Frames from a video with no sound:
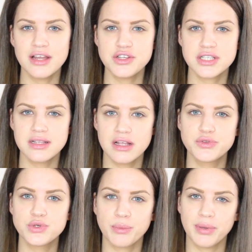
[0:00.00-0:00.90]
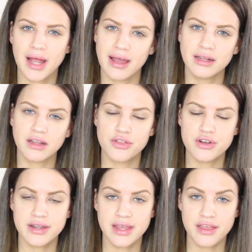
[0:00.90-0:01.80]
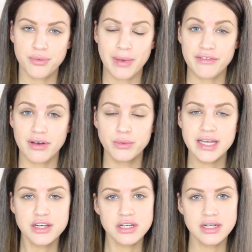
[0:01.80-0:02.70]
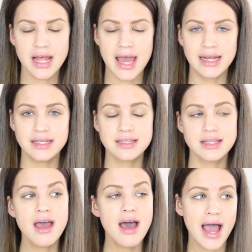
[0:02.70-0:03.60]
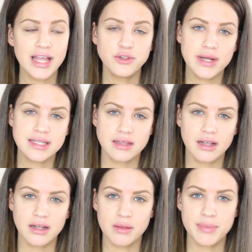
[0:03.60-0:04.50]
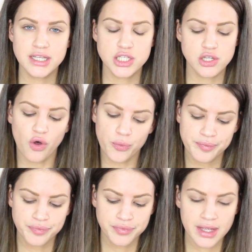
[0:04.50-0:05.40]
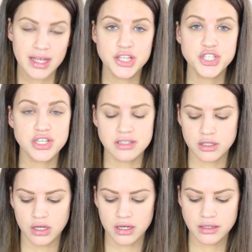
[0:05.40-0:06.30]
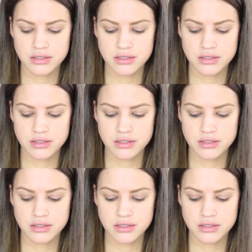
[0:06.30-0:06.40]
I just love to apply it underneath my foundation, and it hydrates it a little bit, so it's just good.